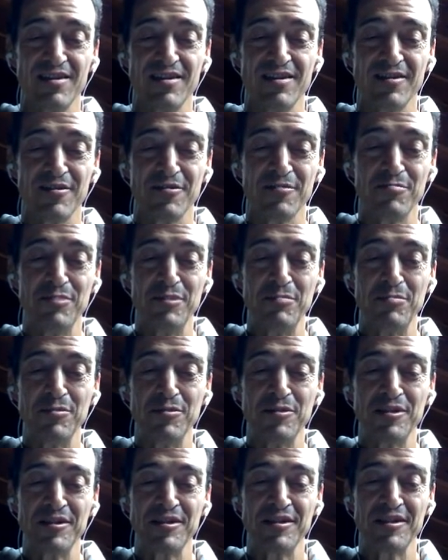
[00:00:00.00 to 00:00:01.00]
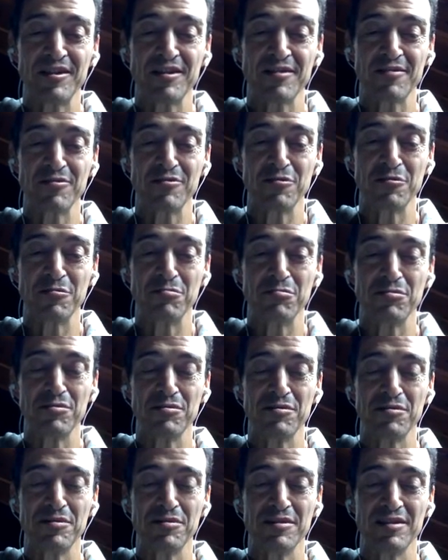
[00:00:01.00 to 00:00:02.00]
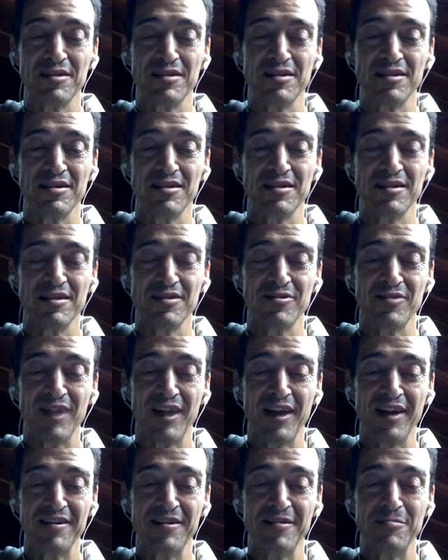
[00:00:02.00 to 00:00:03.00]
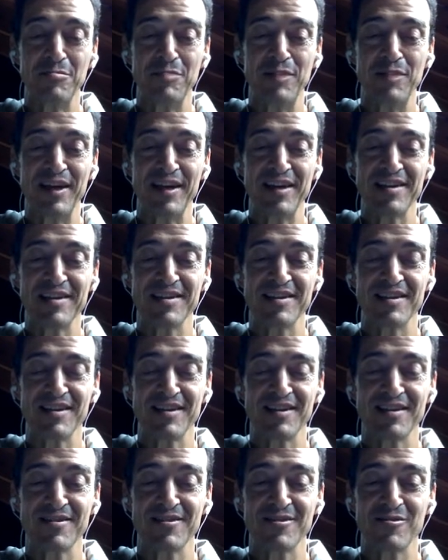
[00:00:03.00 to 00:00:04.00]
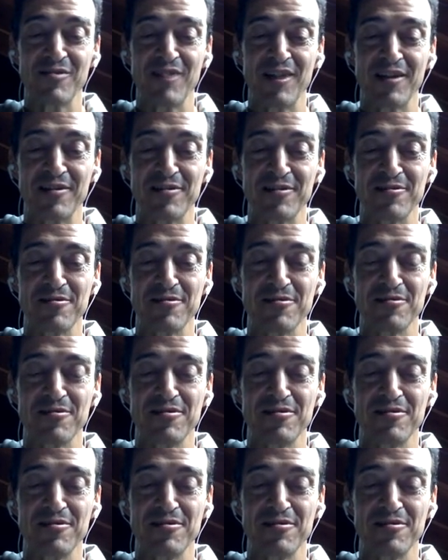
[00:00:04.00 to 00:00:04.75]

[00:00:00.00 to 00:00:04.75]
all people in this group try their best and struggle.